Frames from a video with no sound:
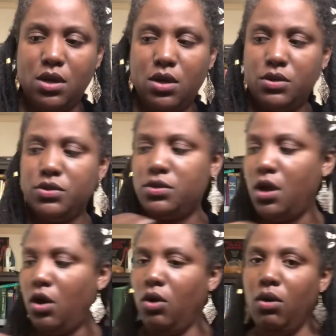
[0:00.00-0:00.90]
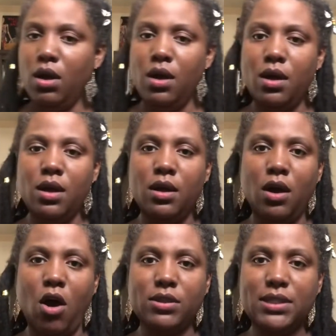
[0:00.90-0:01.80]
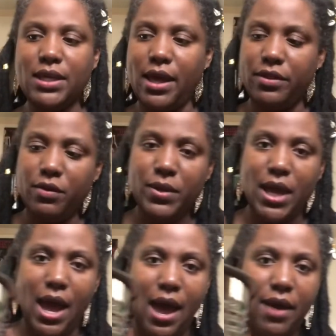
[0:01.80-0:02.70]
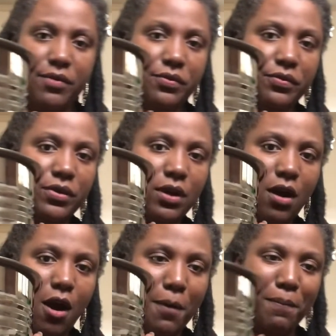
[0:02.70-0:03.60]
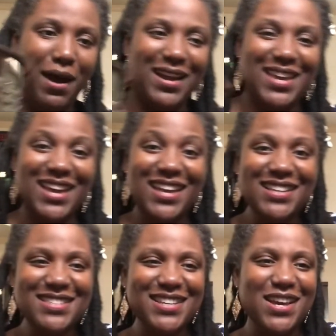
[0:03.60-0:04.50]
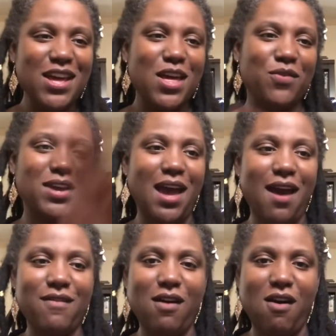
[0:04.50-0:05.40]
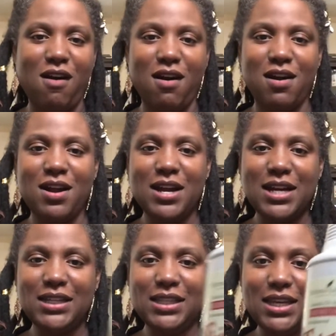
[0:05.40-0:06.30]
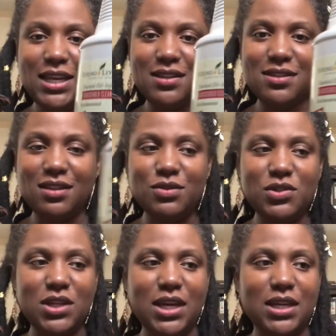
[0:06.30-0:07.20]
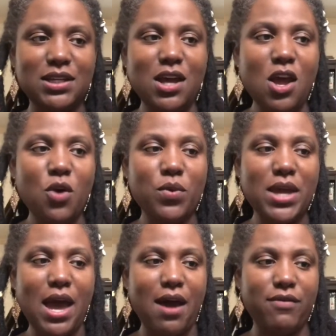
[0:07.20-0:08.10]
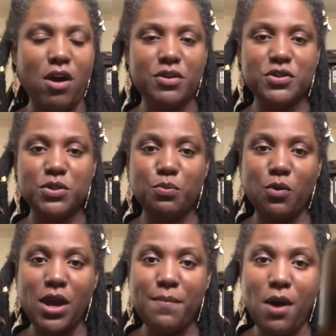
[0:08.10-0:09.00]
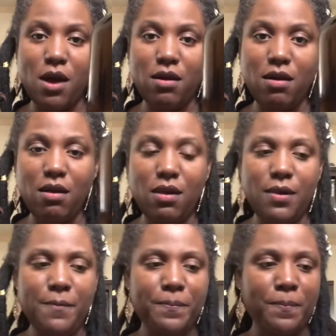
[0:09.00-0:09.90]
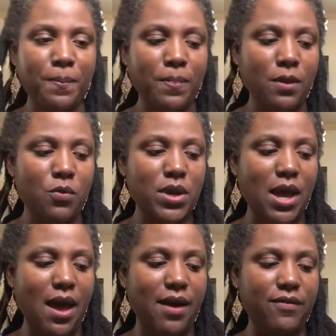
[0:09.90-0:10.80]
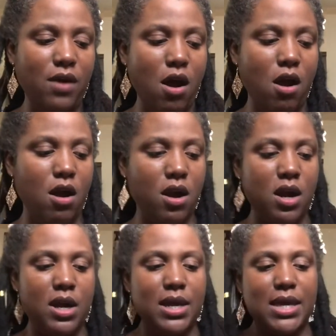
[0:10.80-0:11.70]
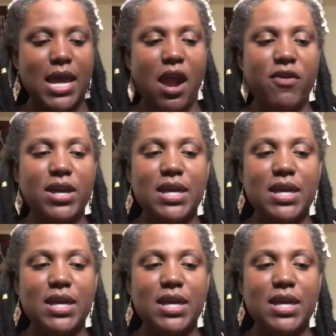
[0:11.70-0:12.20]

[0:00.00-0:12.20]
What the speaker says: So all together we have our bucket, we have our cleaning solution, we have our spray bottle, we have our carrying